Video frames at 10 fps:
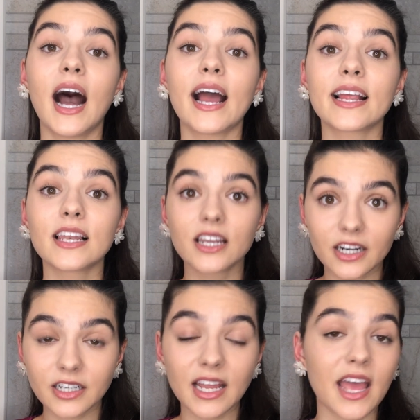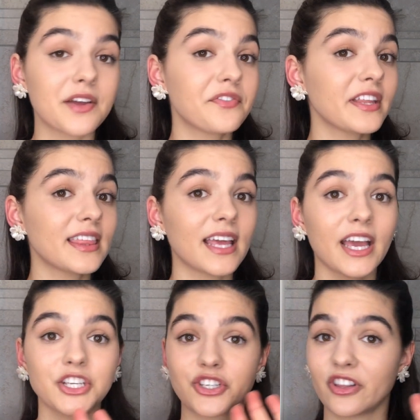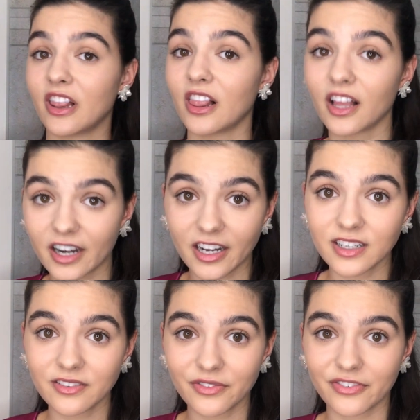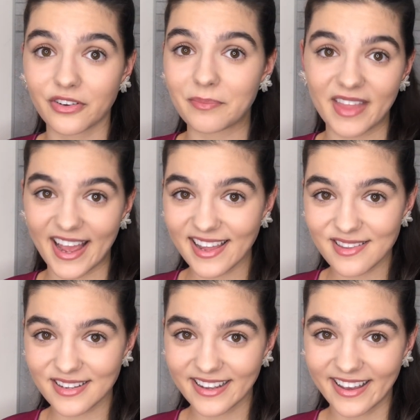I learned everything I should learn from that.